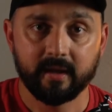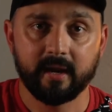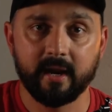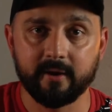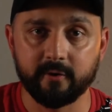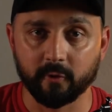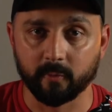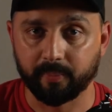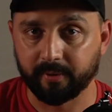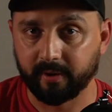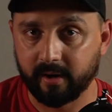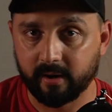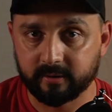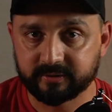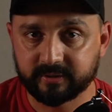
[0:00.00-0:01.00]
In your
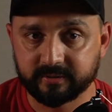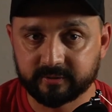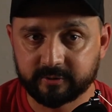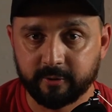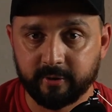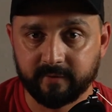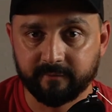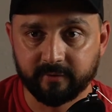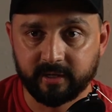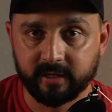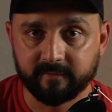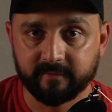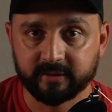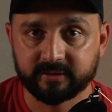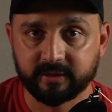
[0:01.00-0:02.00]
prayers concerning forgiveness,